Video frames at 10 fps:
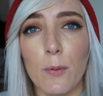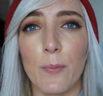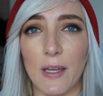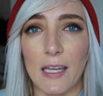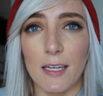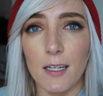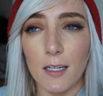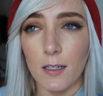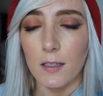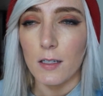
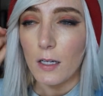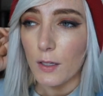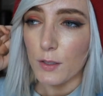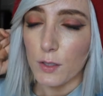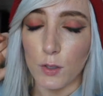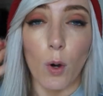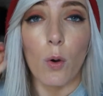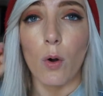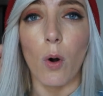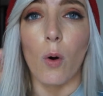been
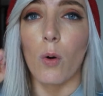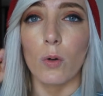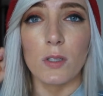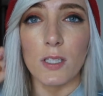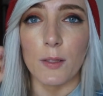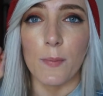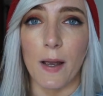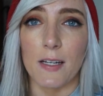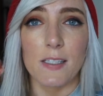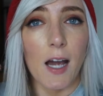so cold in
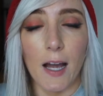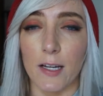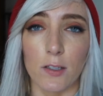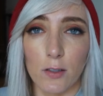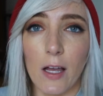my entire